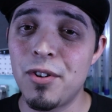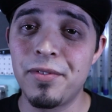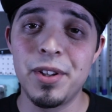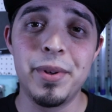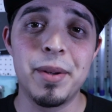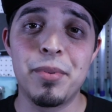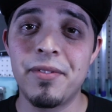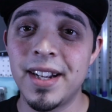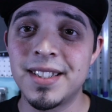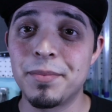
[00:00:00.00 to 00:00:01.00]
Hopefully we can
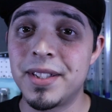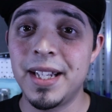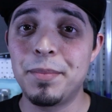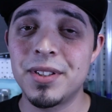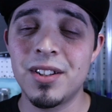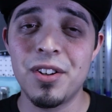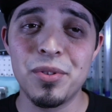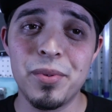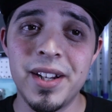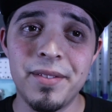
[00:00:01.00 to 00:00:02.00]
provide some tips along
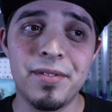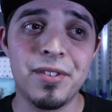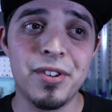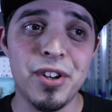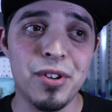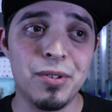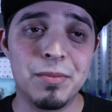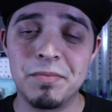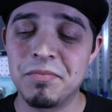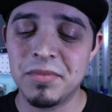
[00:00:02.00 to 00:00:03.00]
the way for, you
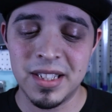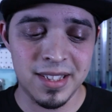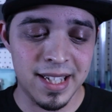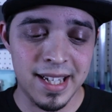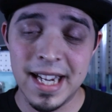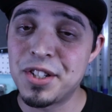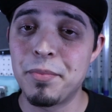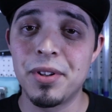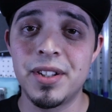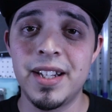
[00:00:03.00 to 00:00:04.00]
know, let's say
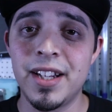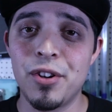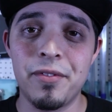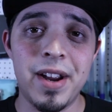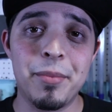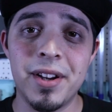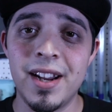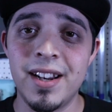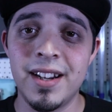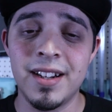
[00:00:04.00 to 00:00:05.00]
engine building, you know,
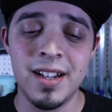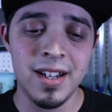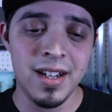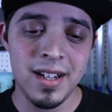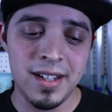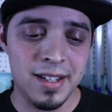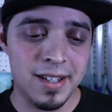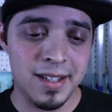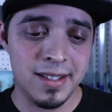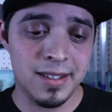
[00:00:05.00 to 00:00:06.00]
fabricating,
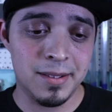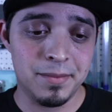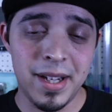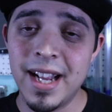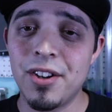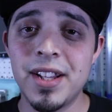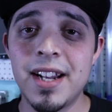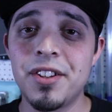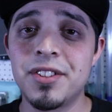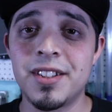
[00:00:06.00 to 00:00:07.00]
yeah, and all
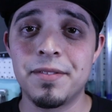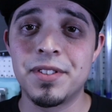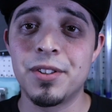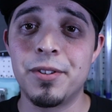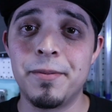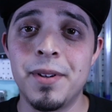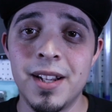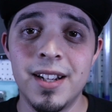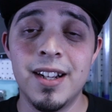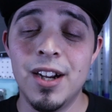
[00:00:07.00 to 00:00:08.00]
that other stuff. So
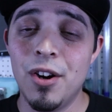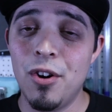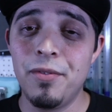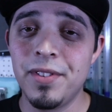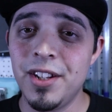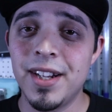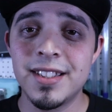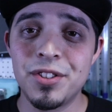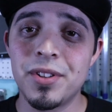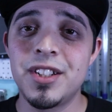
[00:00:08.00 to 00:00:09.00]
hopefully you
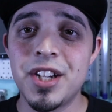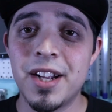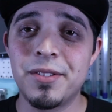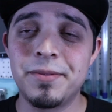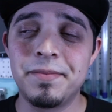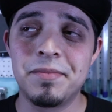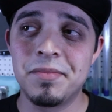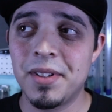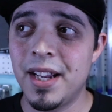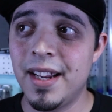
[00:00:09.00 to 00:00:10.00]
guys enjoy the channel,
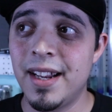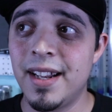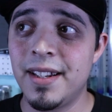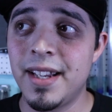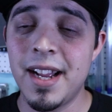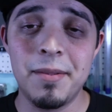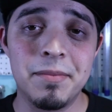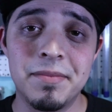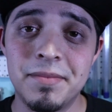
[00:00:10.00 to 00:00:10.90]
and yeah.